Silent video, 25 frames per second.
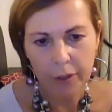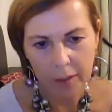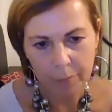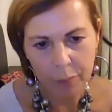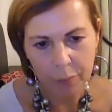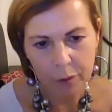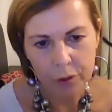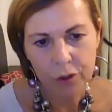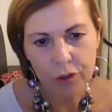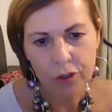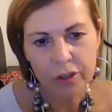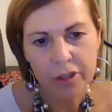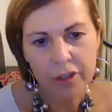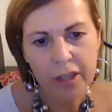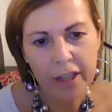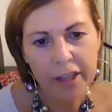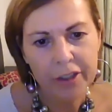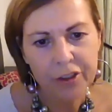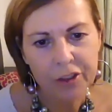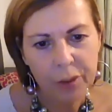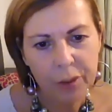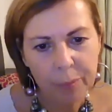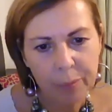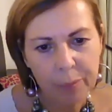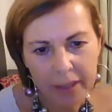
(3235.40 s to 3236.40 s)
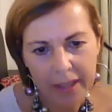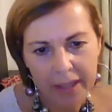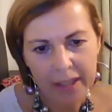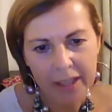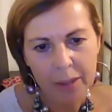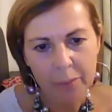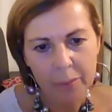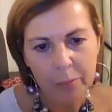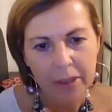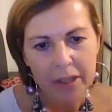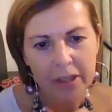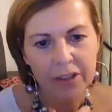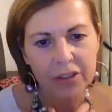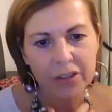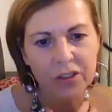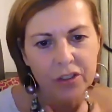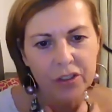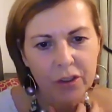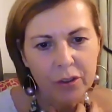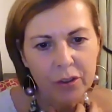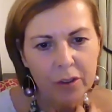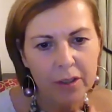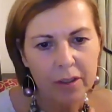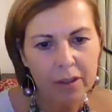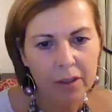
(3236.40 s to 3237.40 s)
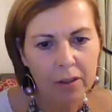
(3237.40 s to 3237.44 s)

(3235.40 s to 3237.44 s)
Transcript: I put these slides up again in a minute. Sorry.